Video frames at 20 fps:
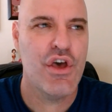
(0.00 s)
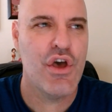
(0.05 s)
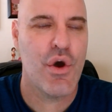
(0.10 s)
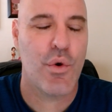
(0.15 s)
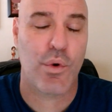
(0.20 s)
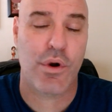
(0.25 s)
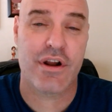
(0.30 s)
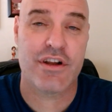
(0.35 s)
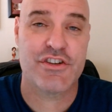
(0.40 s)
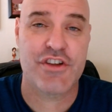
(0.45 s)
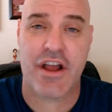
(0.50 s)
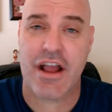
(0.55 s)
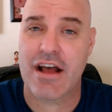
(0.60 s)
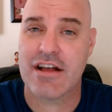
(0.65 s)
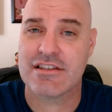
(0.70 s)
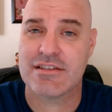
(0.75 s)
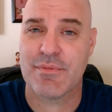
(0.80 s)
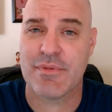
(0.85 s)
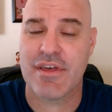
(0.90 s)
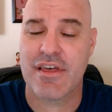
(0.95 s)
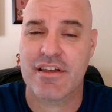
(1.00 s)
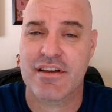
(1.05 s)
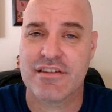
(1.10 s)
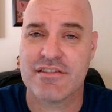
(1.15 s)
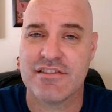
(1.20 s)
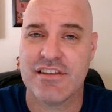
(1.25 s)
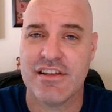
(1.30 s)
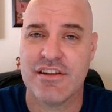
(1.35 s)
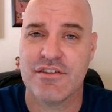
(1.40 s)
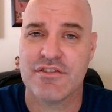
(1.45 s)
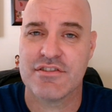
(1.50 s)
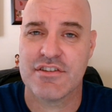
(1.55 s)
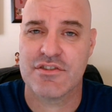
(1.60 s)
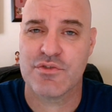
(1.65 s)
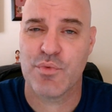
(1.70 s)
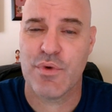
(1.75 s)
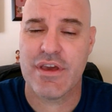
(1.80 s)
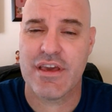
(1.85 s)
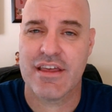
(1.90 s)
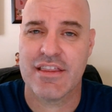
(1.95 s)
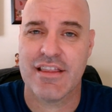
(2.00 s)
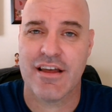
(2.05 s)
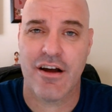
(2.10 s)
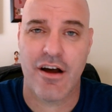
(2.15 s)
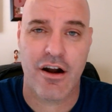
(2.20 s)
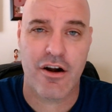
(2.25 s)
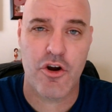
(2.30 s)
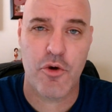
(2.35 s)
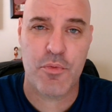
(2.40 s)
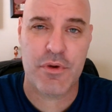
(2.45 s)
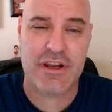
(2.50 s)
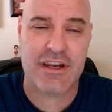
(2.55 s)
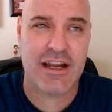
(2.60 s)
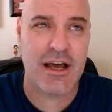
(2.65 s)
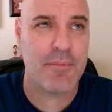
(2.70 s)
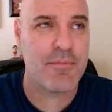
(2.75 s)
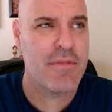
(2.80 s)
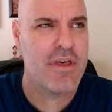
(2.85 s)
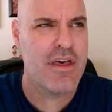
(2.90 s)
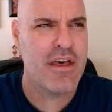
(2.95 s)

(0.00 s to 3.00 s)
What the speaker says: We're going to check out some of the other casinos this weekend that are opening up.